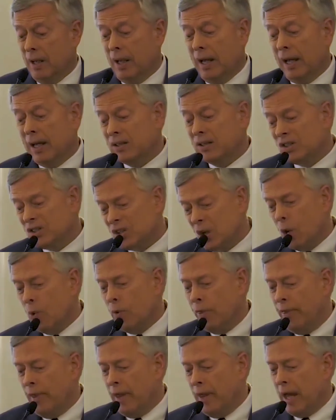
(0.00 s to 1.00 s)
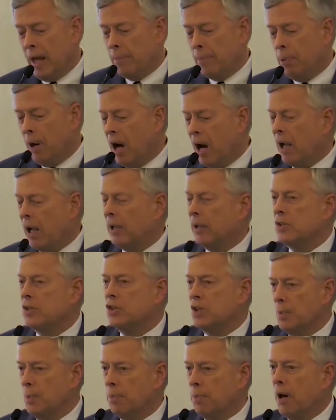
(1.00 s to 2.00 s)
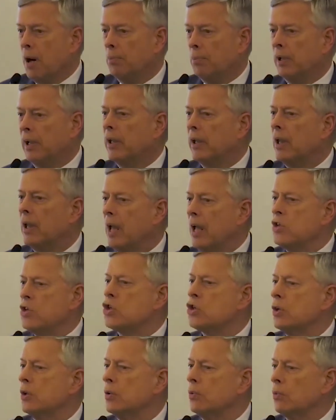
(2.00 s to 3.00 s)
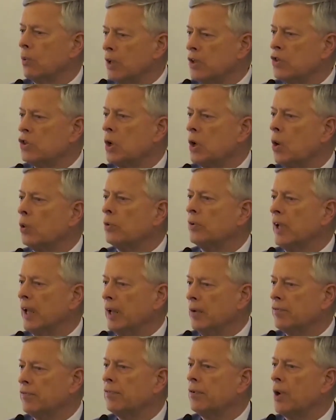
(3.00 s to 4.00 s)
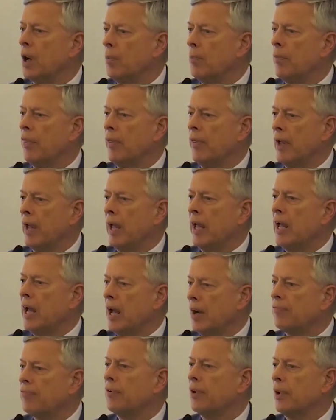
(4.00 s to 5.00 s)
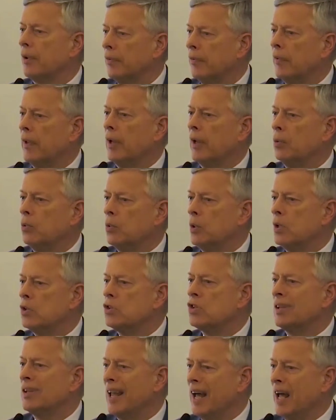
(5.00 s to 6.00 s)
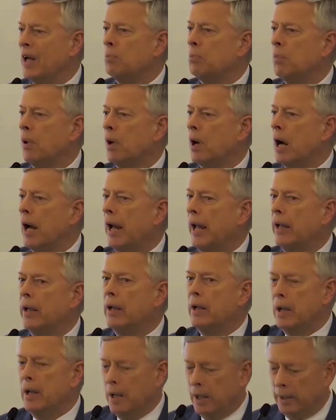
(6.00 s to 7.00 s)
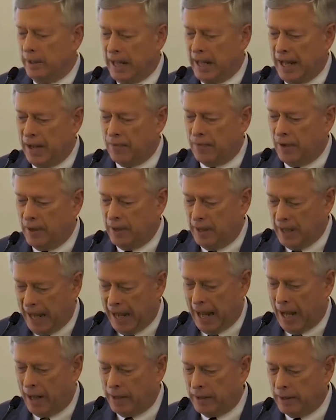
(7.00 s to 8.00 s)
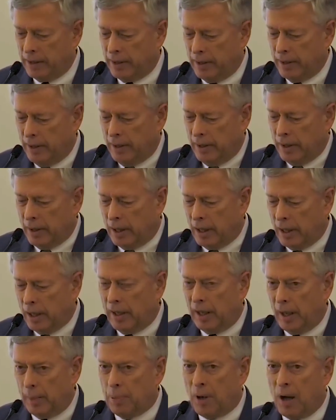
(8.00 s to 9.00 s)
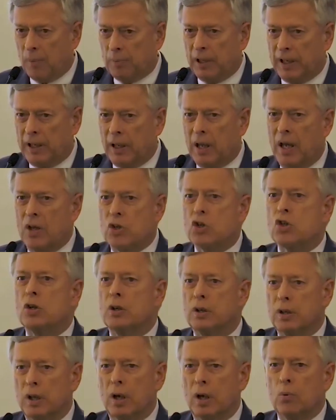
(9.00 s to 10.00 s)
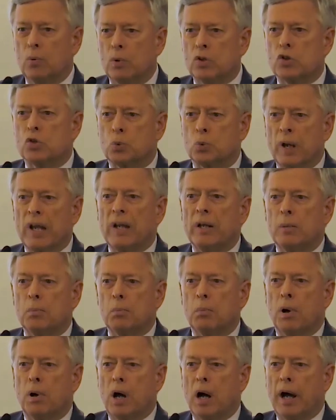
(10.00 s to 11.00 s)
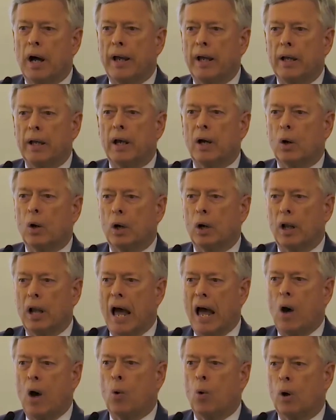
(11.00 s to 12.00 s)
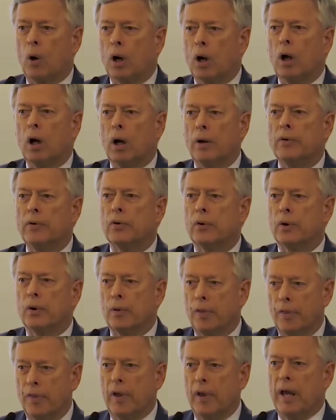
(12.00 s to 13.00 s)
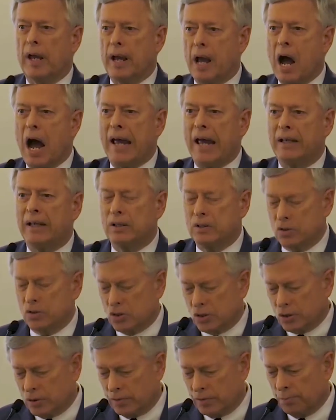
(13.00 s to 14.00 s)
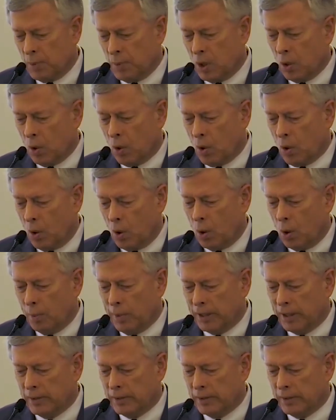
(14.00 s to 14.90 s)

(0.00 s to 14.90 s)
And so the policy publication resulting from the effort that was led by Dave and Dan, a publication that was written by Aaron Lauer under the guidance of Mo Coleman,